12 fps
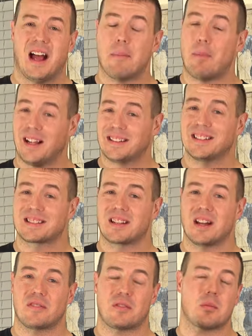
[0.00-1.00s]
I bought this
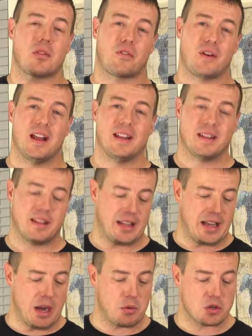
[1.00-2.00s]
gun from a friend
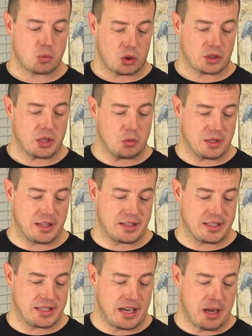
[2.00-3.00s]
that I was working with at
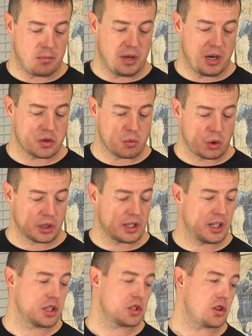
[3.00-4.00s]
the time when I was working
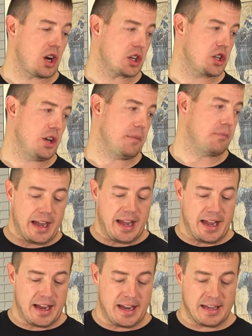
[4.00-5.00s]
construction
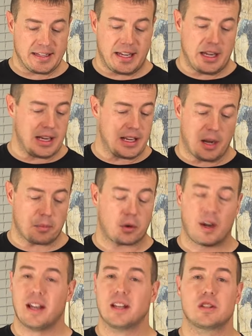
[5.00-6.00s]
and he had
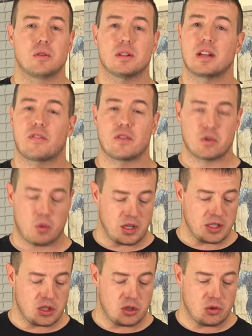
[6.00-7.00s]
upgraded to a different
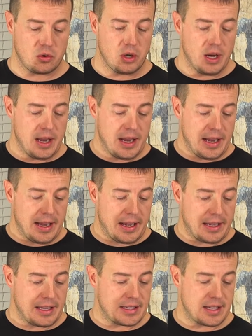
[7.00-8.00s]
22
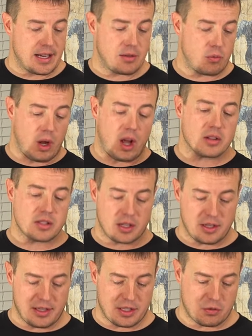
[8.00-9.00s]
and he said, well, I'll sell
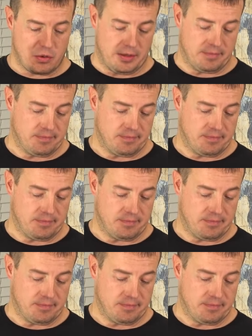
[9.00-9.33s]
you this one.